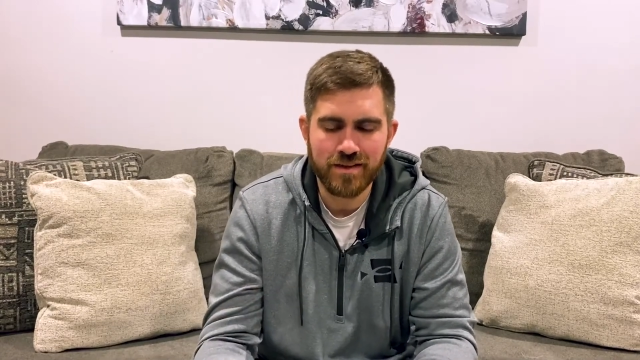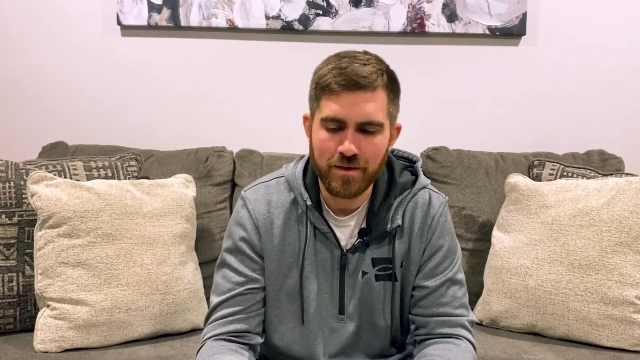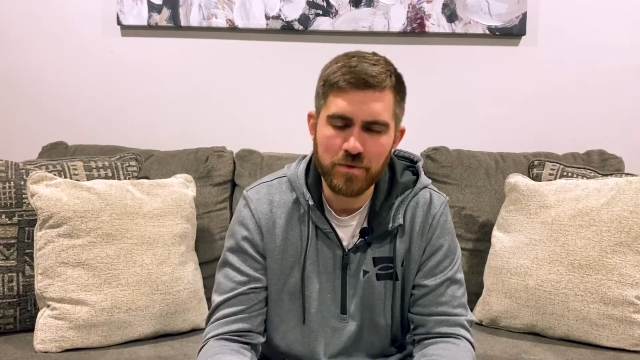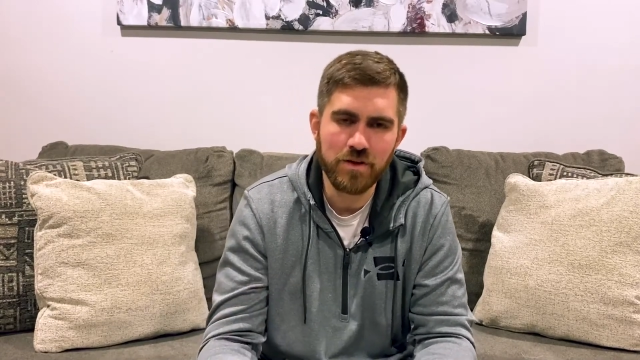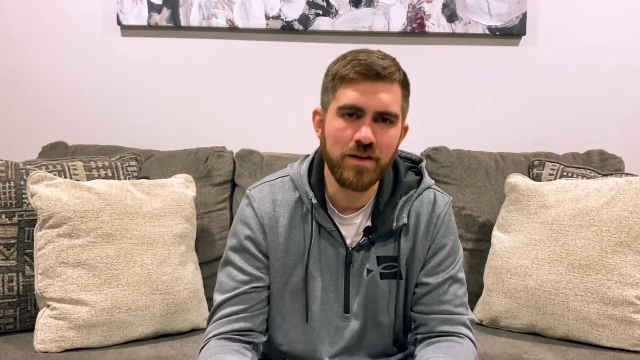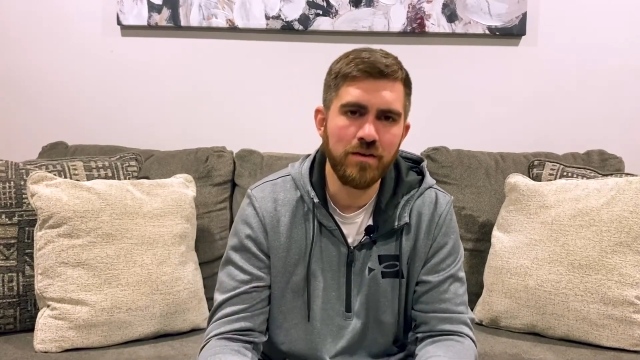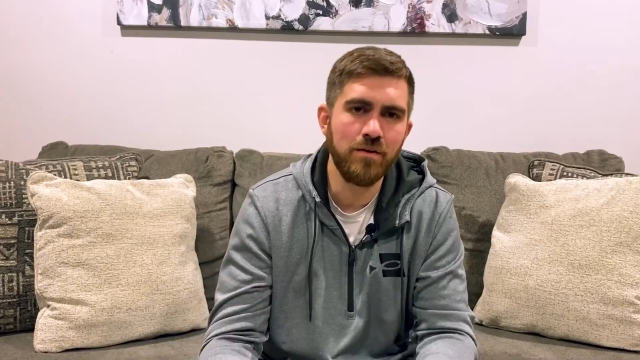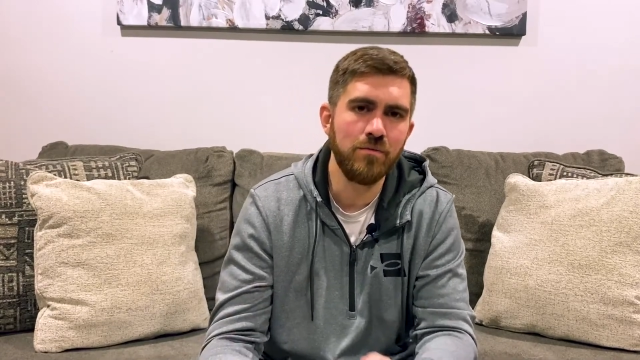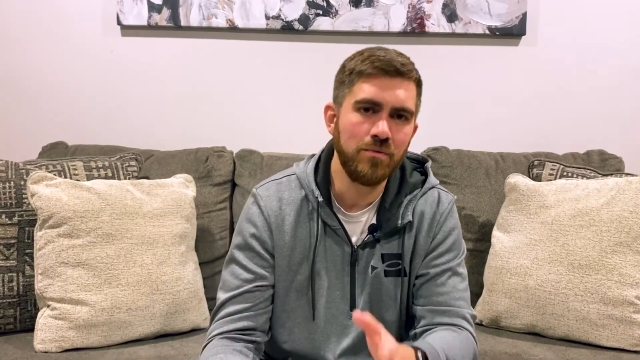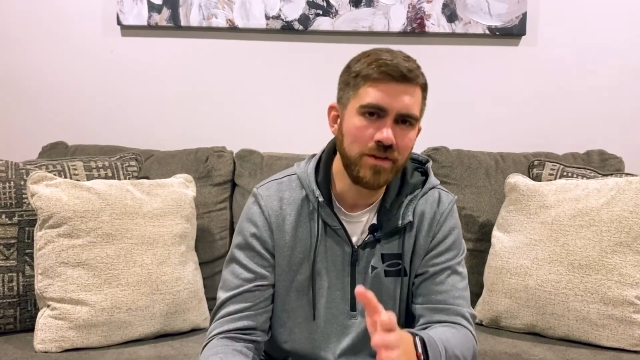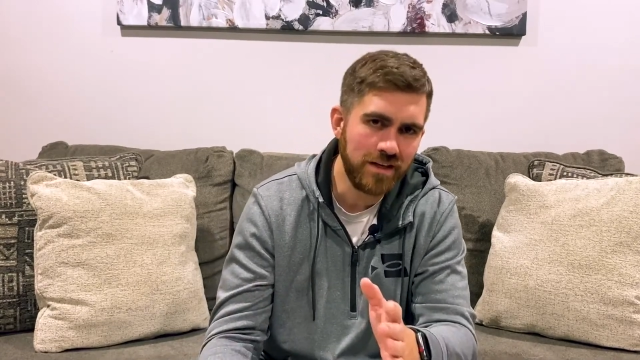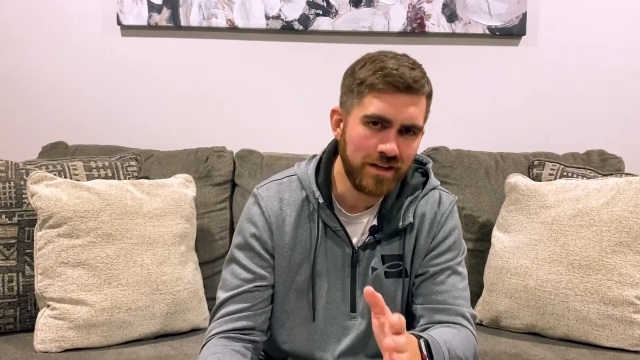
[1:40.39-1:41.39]
I'm going to
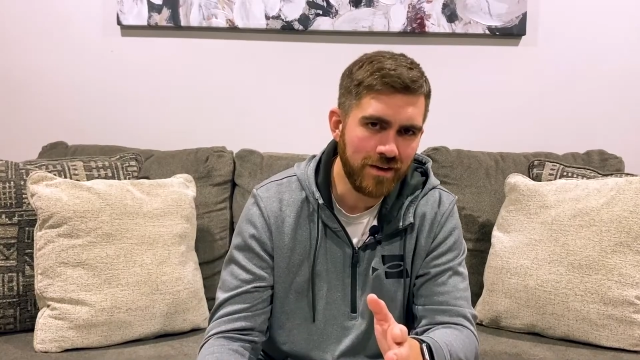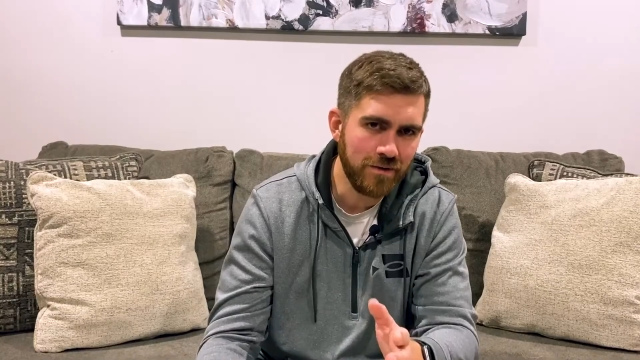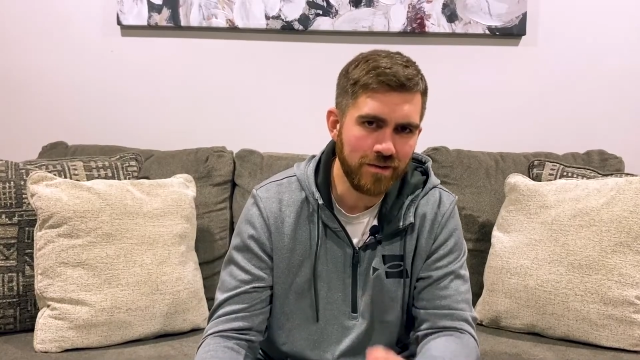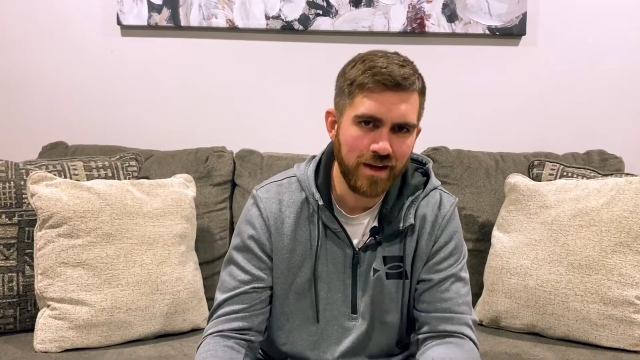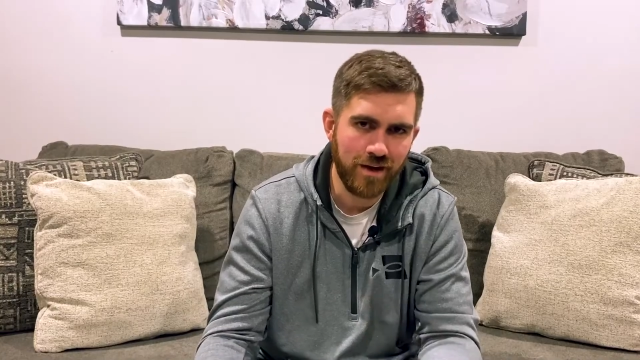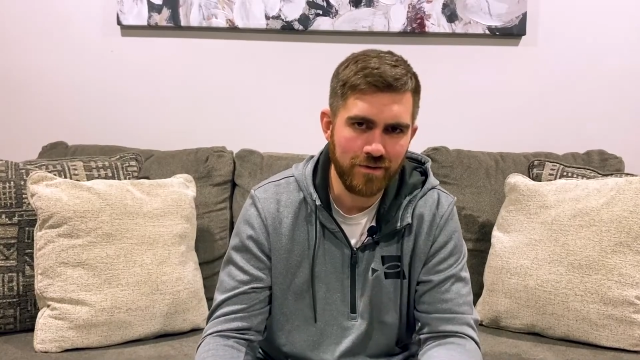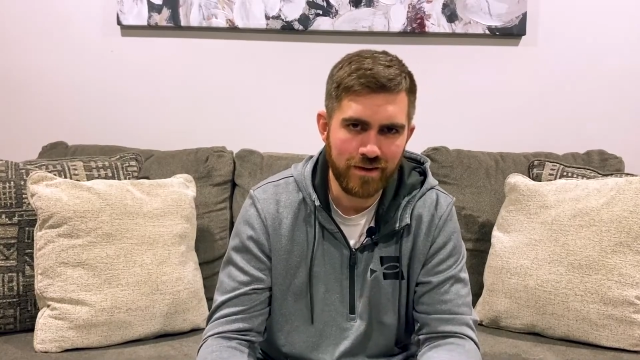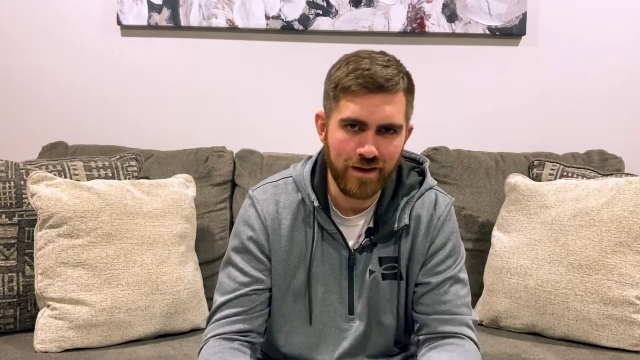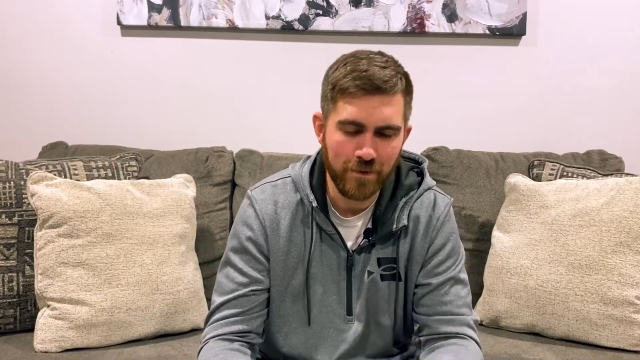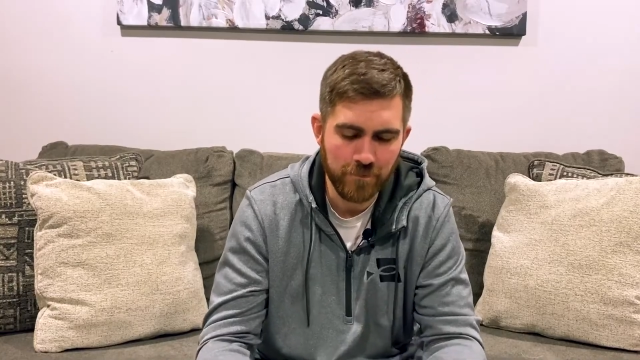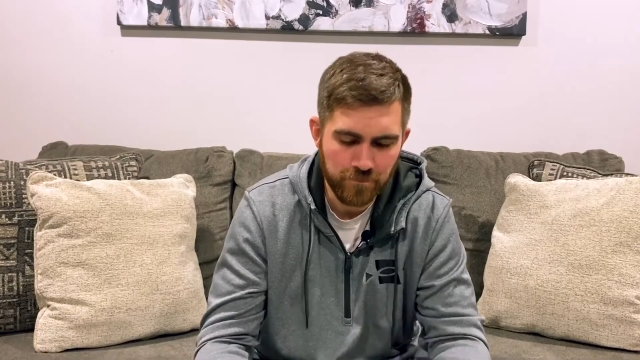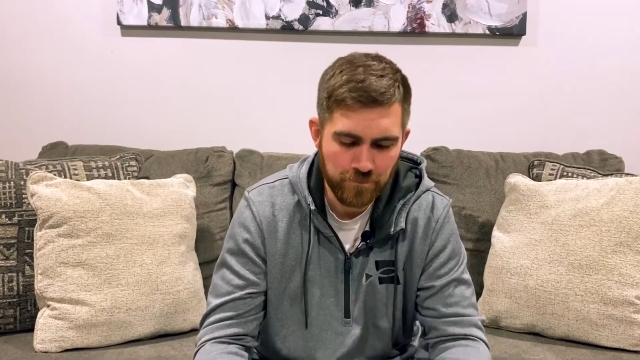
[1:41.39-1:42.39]
read it out loud now.